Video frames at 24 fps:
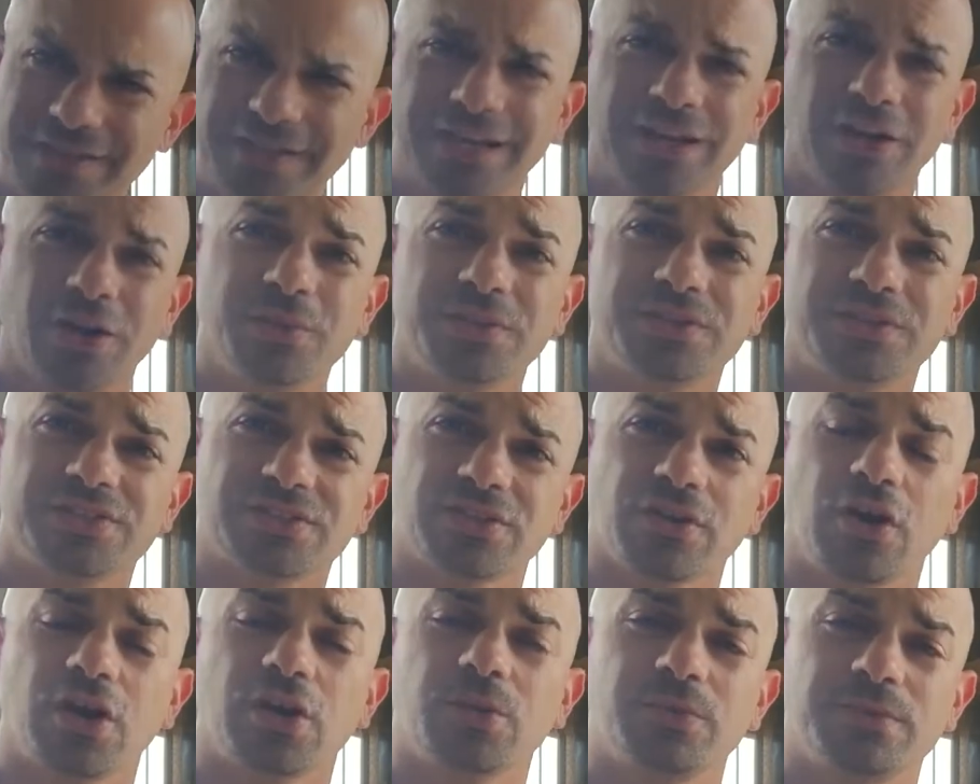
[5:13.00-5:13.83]
And I always
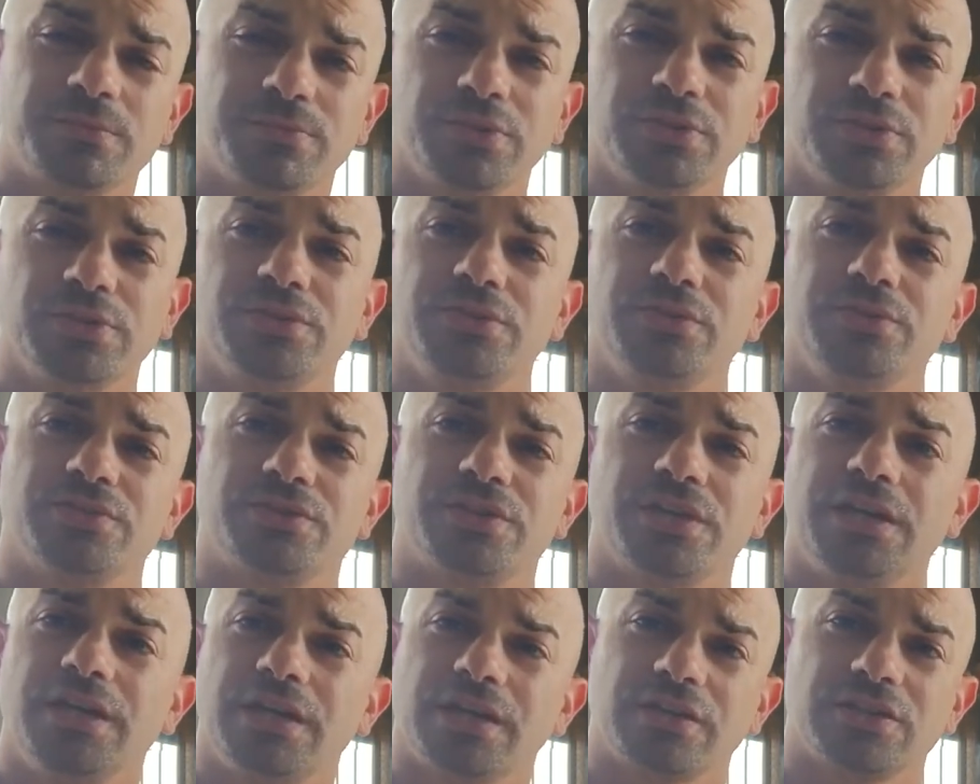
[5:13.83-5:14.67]
started with
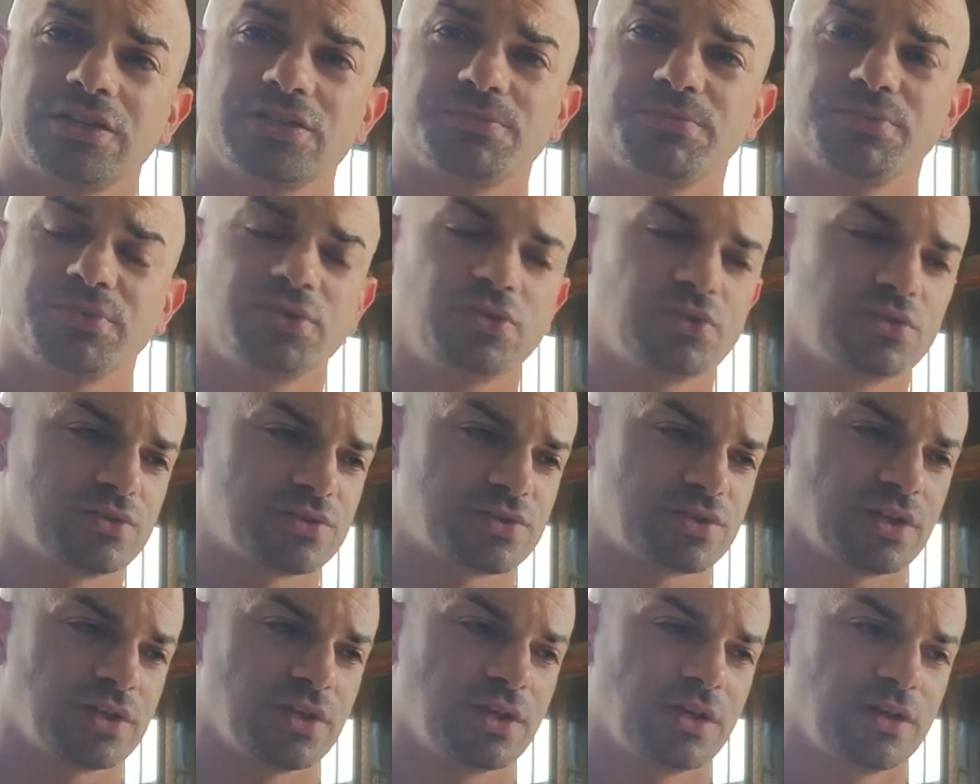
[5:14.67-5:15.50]
blues, because
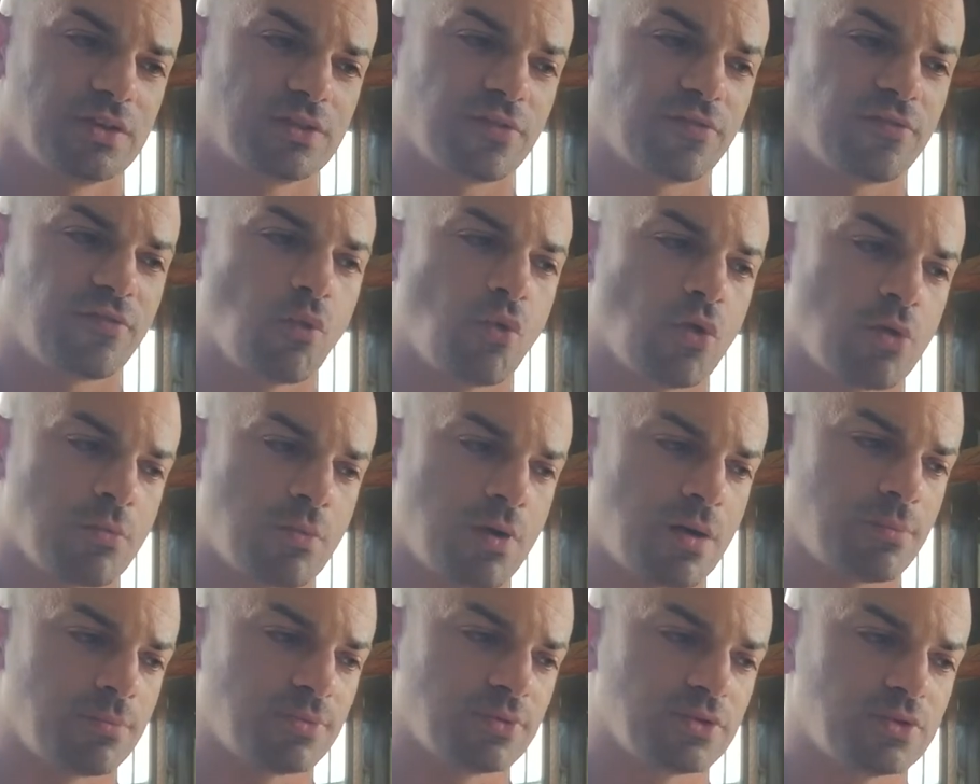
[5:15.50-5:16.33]
blues, the form
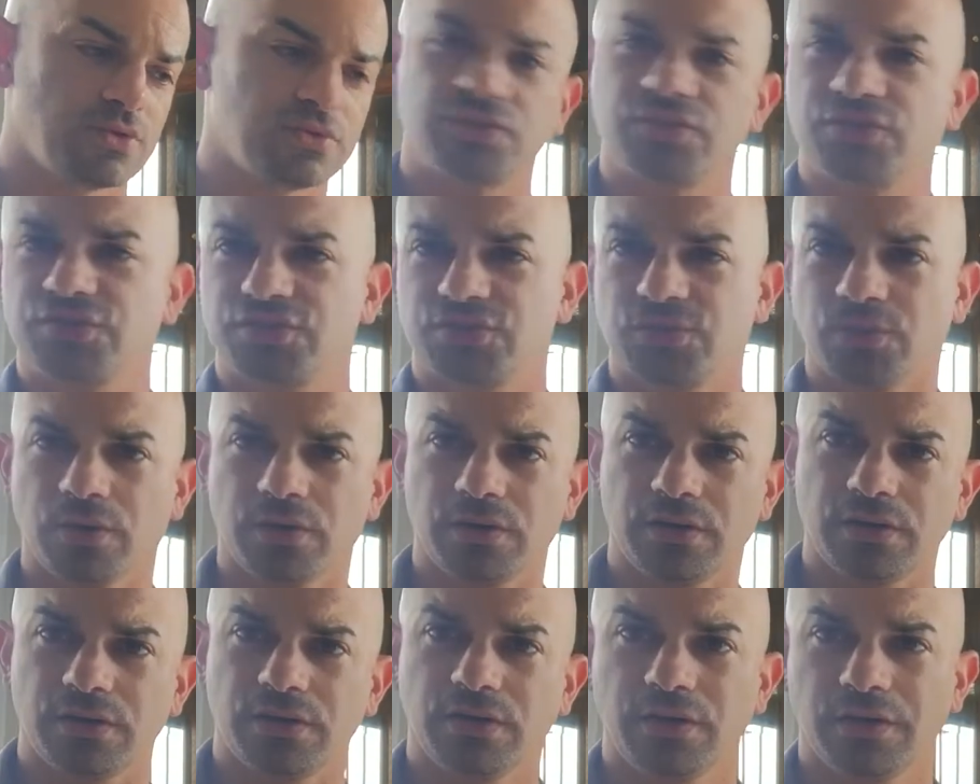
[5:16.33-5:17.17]
on blues is
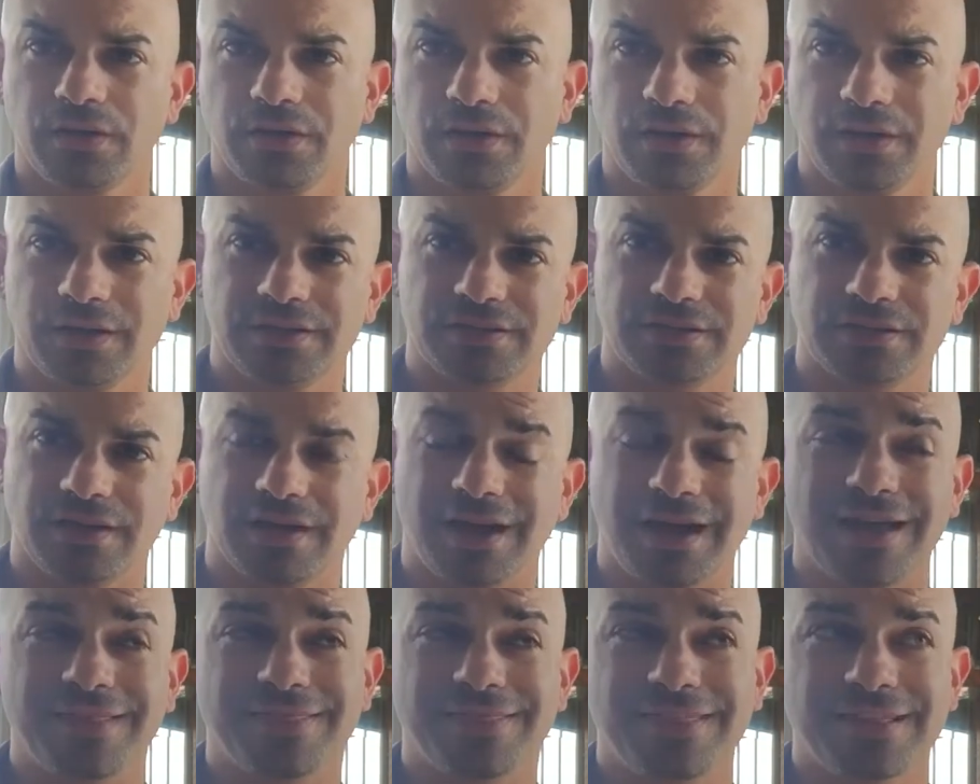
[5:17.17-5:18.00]
short. It's,
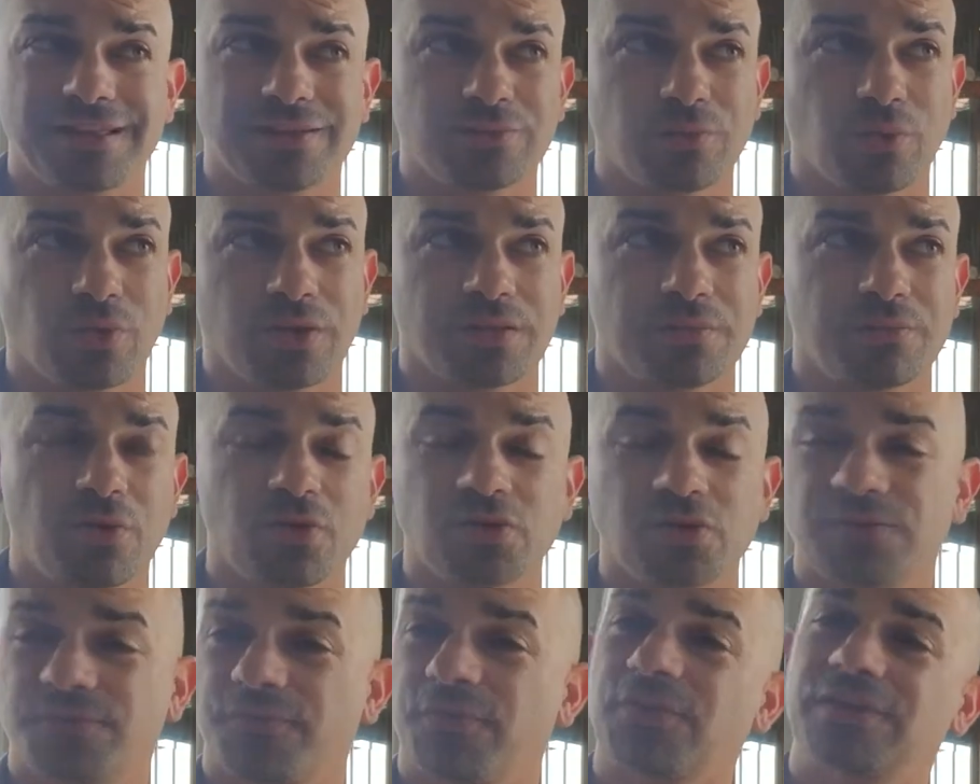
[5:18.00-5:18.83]
I think, one of the
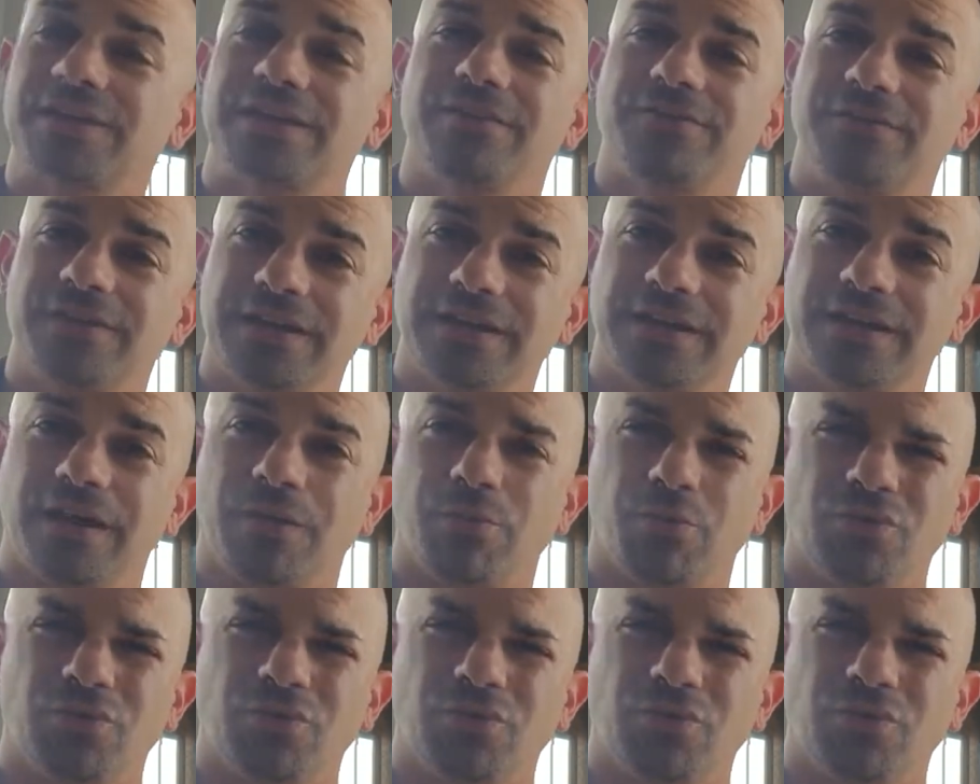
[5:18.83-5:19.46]
most forgiving. I